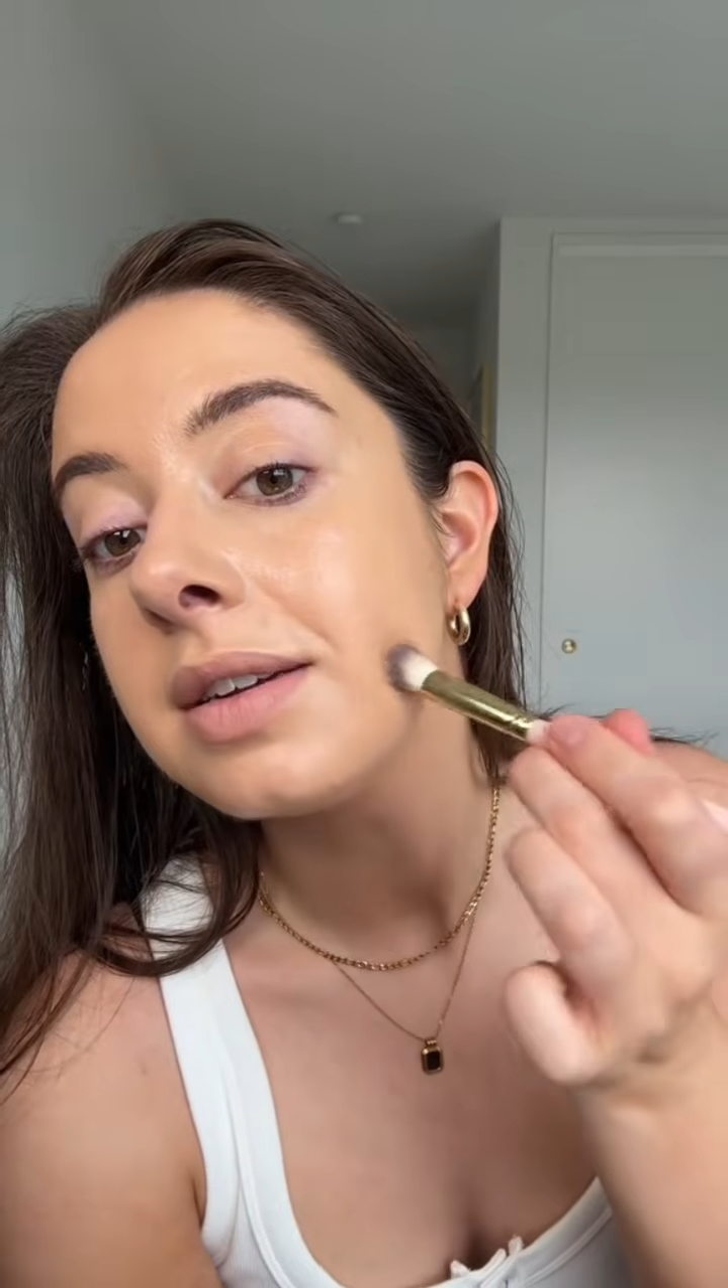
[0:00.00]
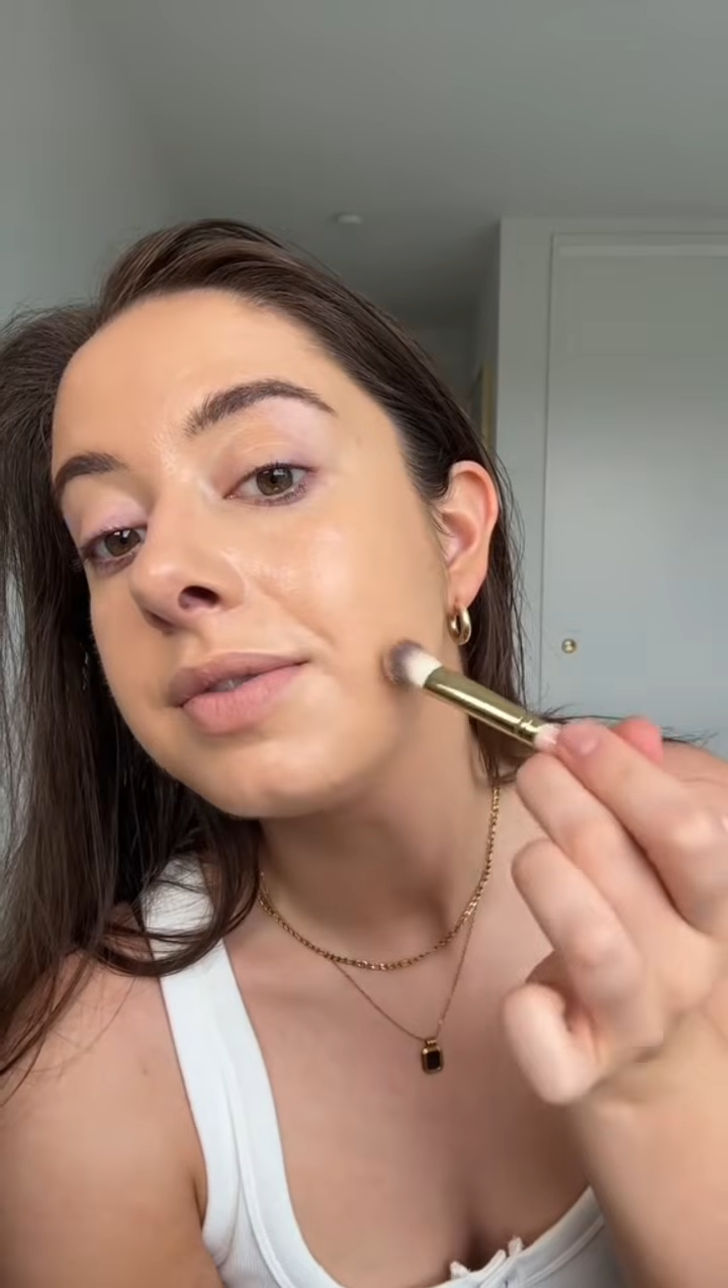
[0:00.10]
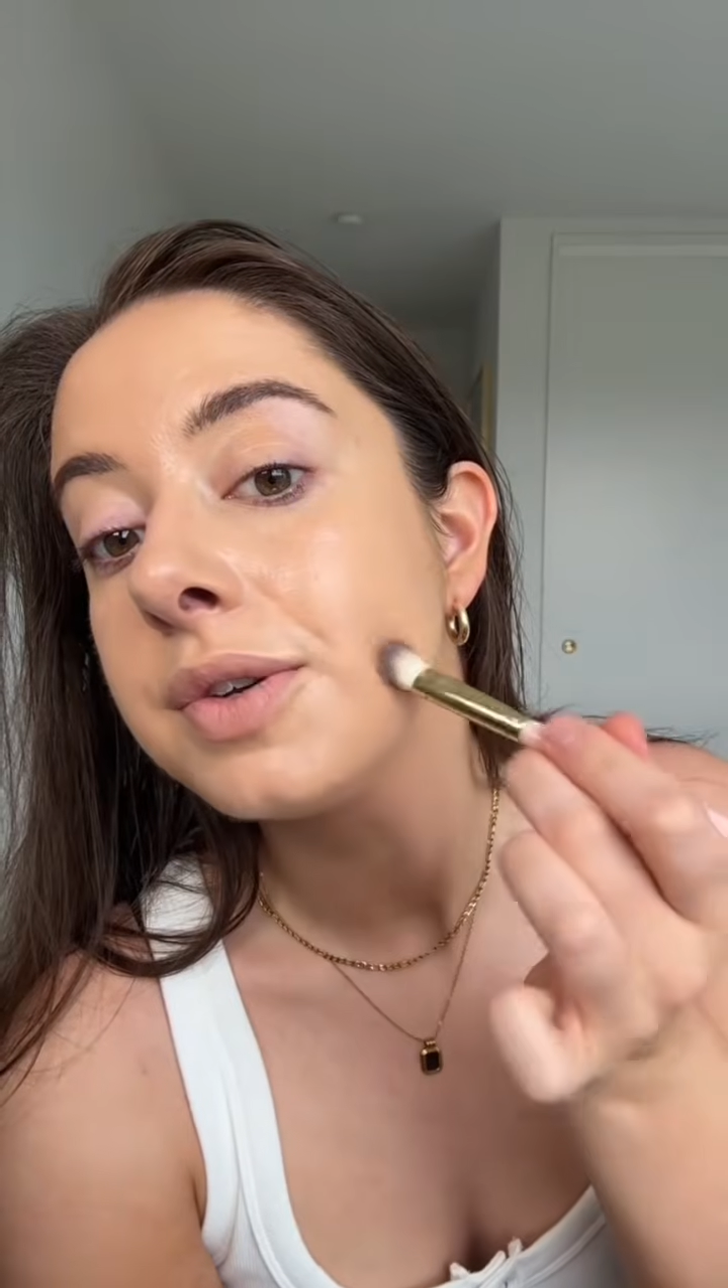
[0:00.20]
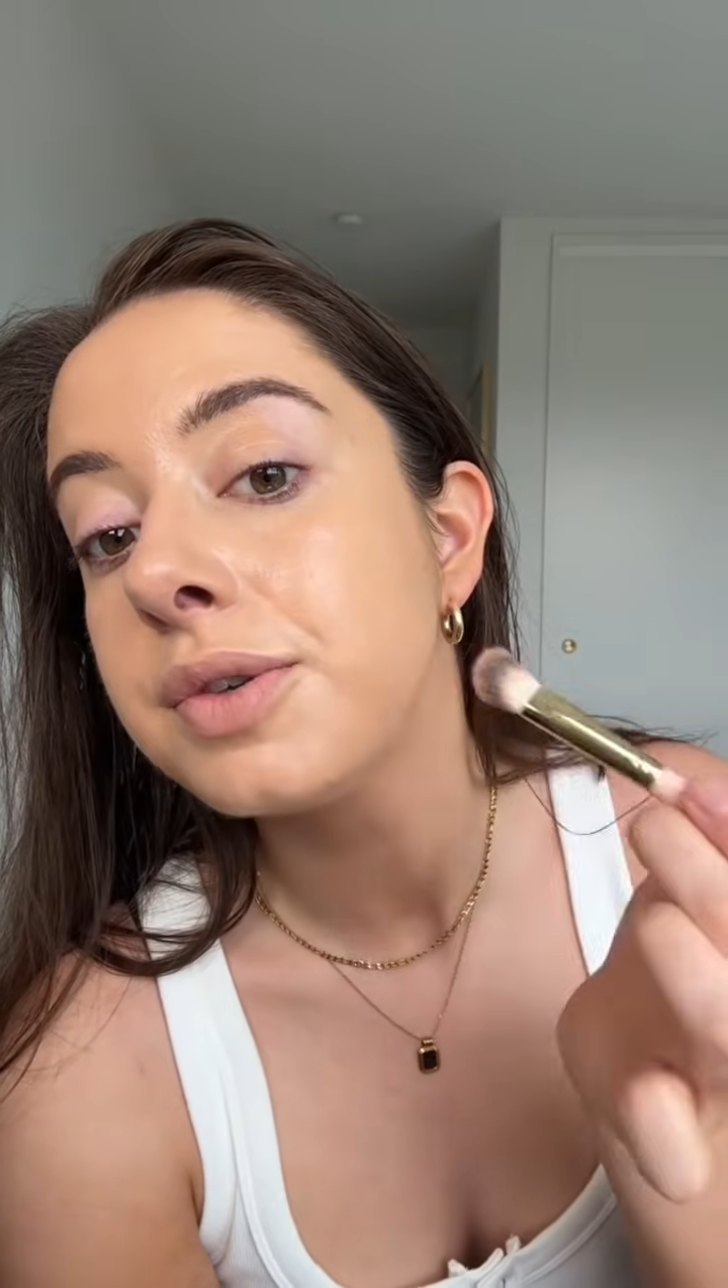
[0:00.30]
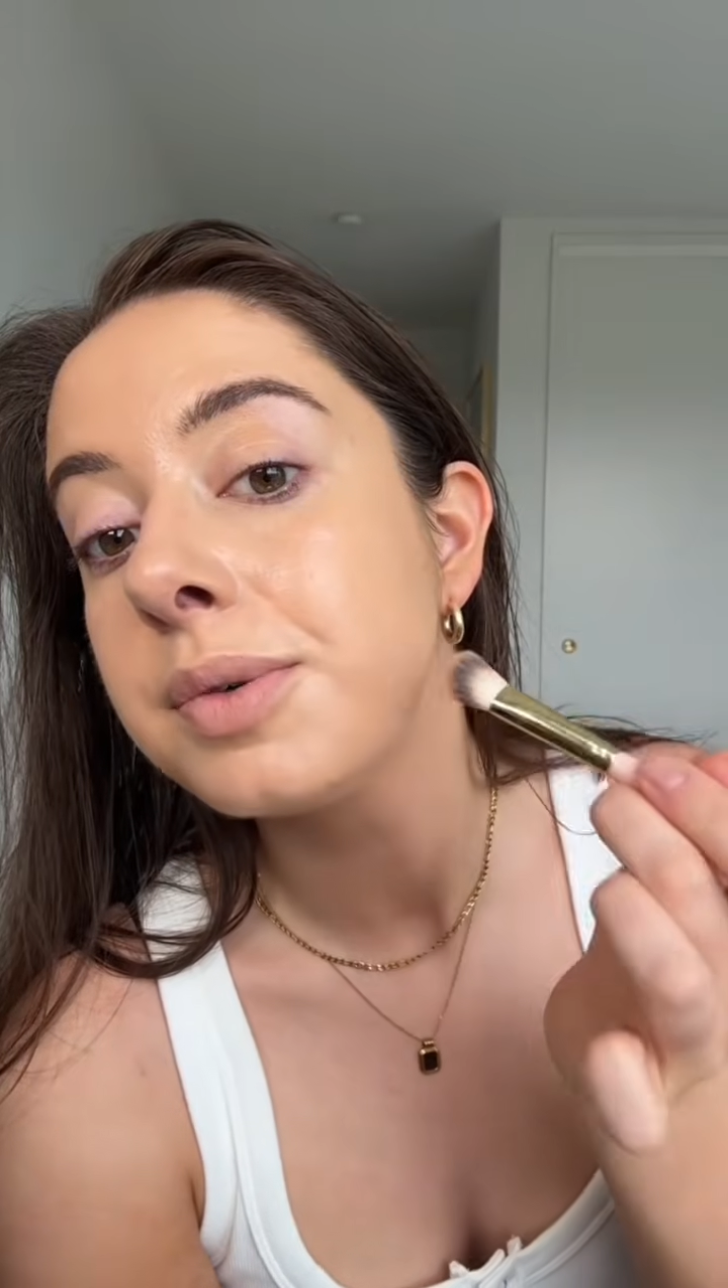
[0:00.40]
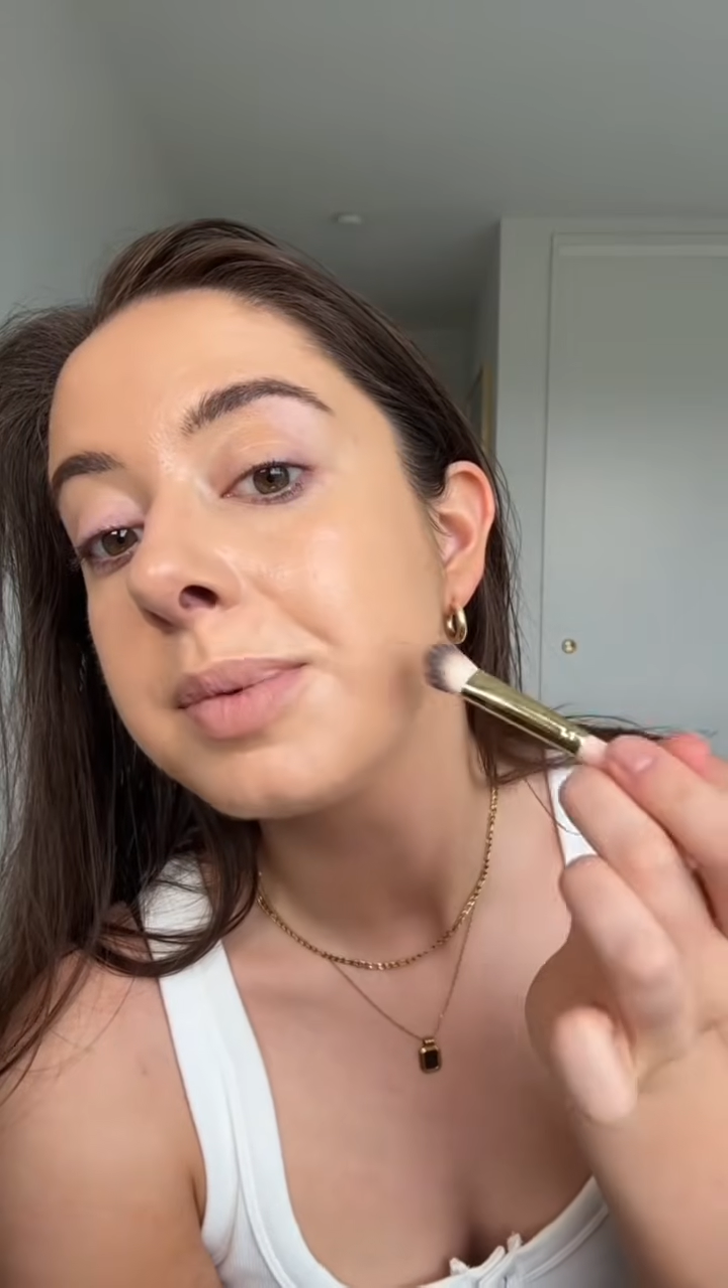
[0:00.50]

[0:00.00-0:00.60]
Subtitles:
if you do